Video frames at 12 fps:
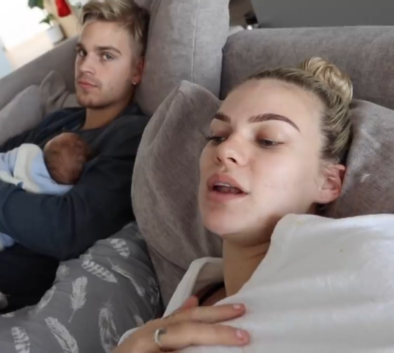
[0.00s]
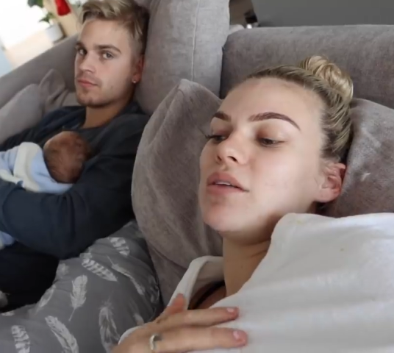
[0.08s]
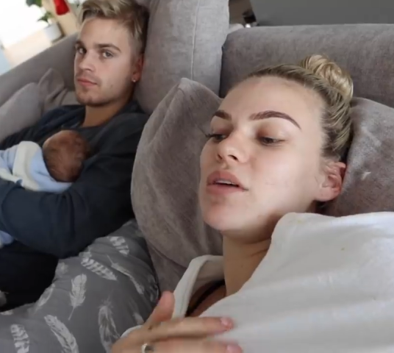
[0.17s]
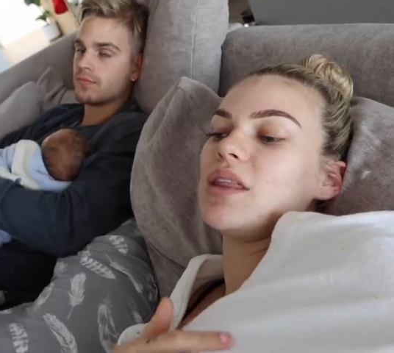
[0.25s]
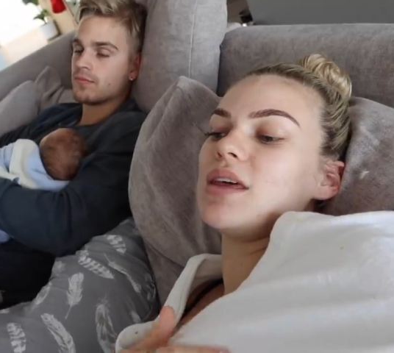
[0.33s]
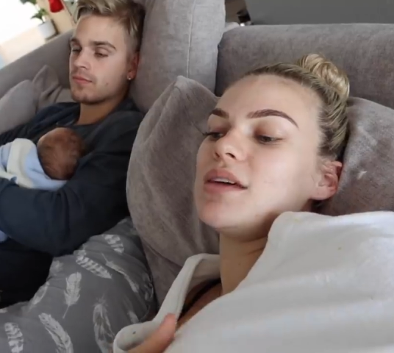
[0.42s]
Speaker 1: and
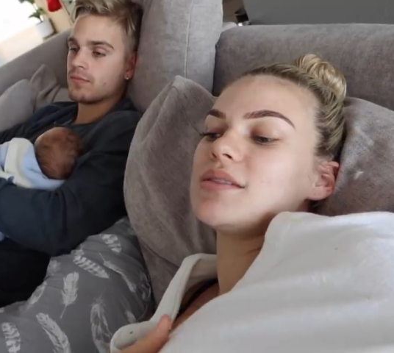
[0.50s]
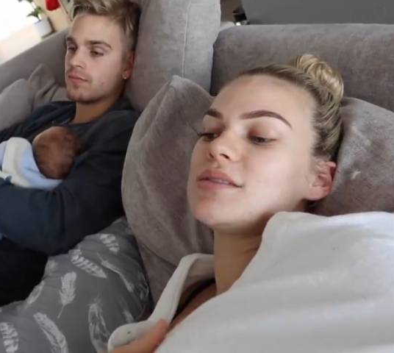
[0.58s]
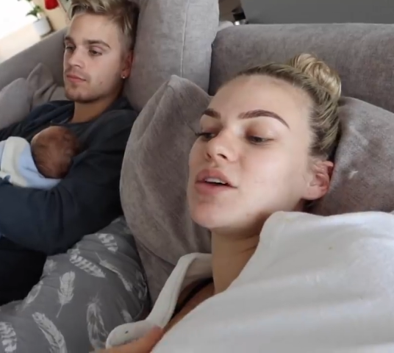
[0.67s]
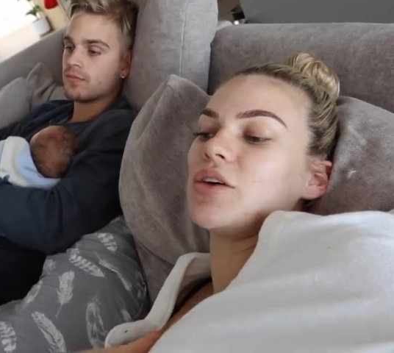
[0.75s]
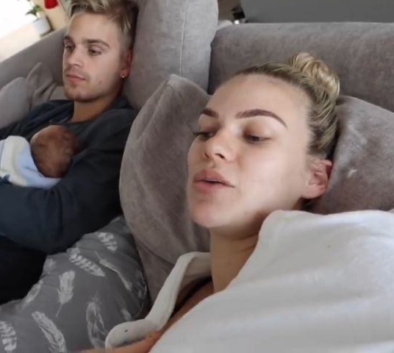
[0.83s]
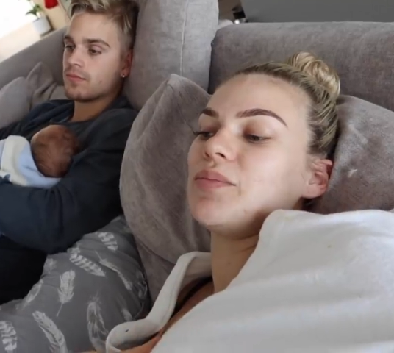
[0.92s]
everything.
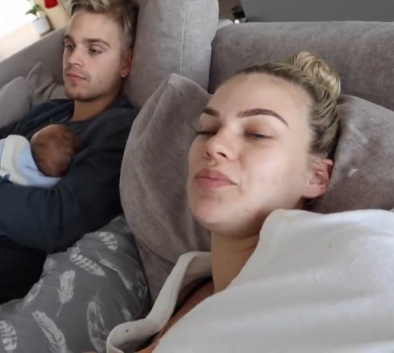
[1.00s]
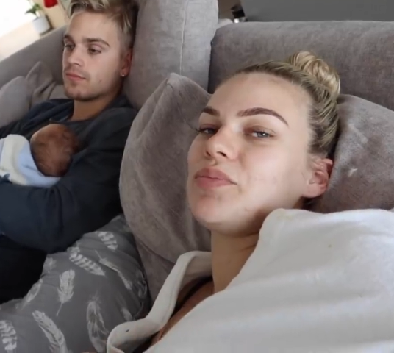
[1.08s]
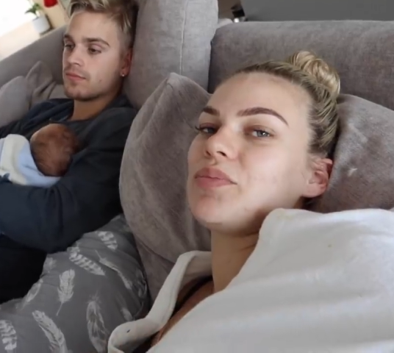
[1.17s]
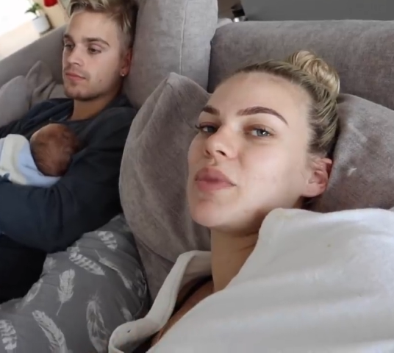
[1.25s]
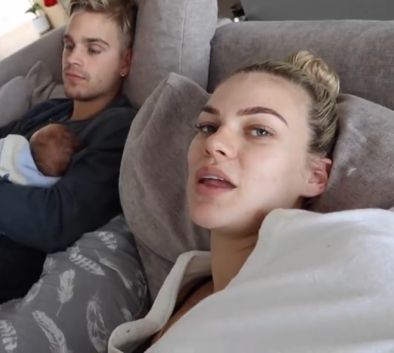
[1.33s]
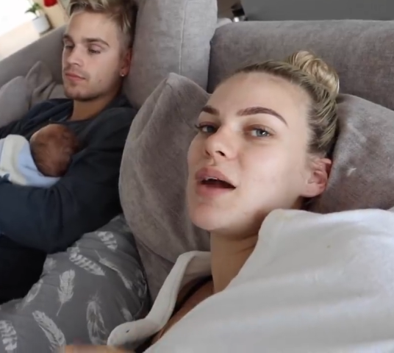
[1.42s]
So
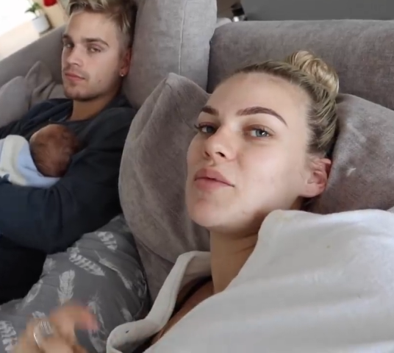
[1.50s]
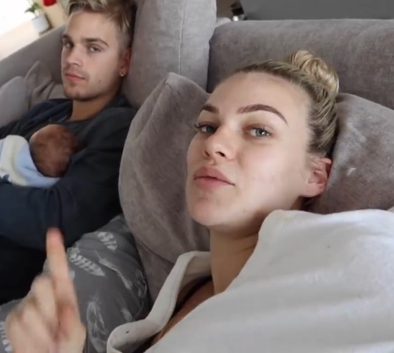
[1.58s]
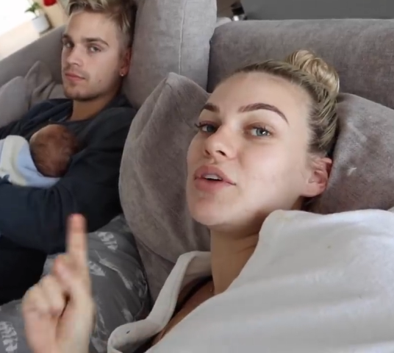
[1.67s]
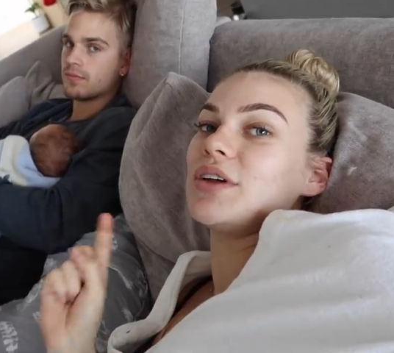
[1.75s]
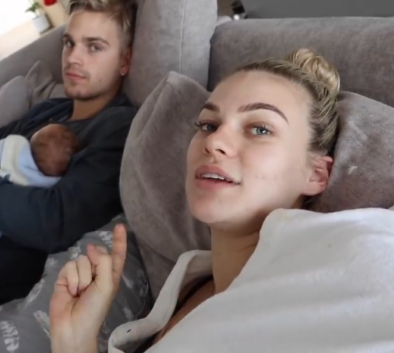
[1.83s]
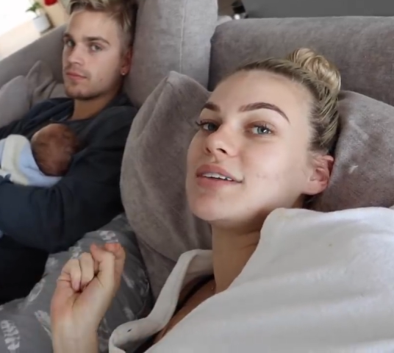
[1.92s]
I'm
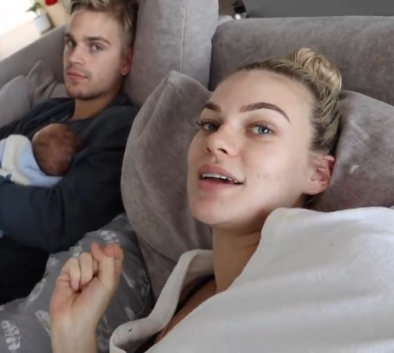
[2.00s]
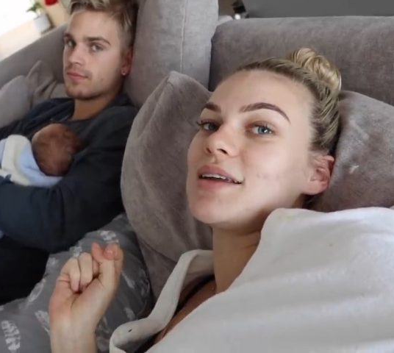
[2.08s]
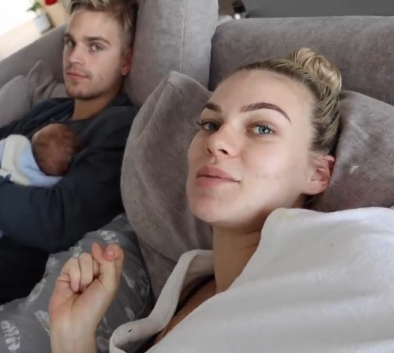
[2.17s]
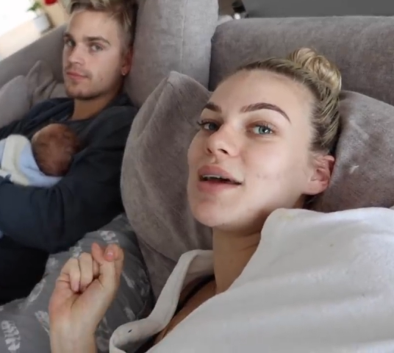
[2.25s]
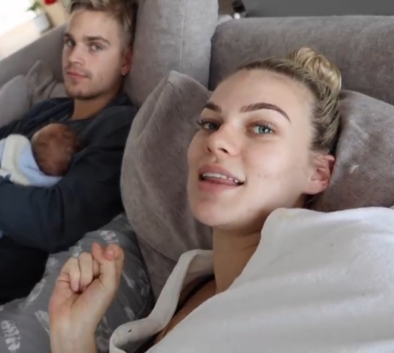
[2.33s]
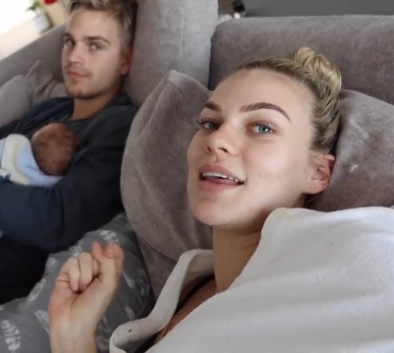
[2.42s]
really
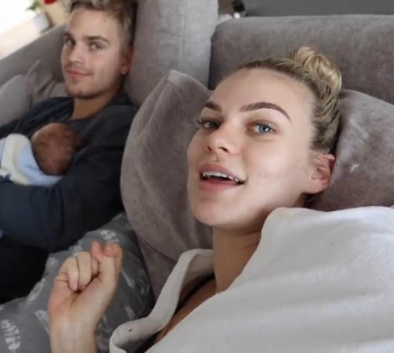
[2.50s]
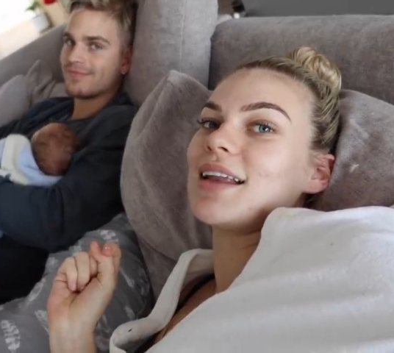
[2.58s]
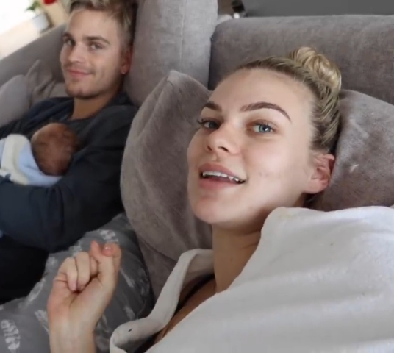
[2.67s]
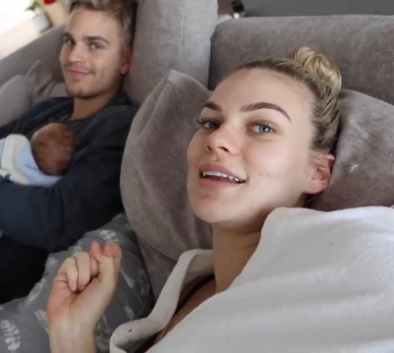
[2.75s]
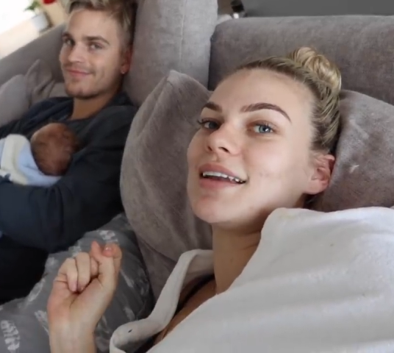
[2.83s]
excited about that.